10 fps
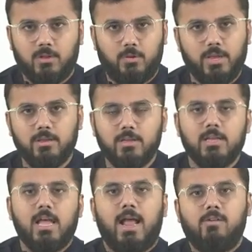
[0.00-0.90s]
okay,
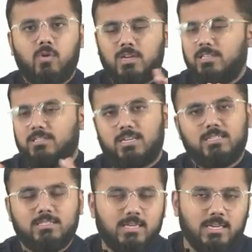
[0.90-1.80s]
and what are the
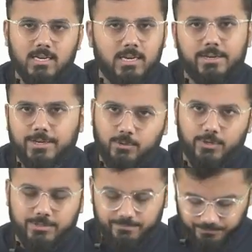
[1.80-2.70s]
structures that are related to
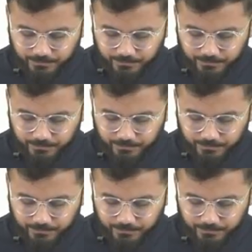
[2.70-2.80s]
it.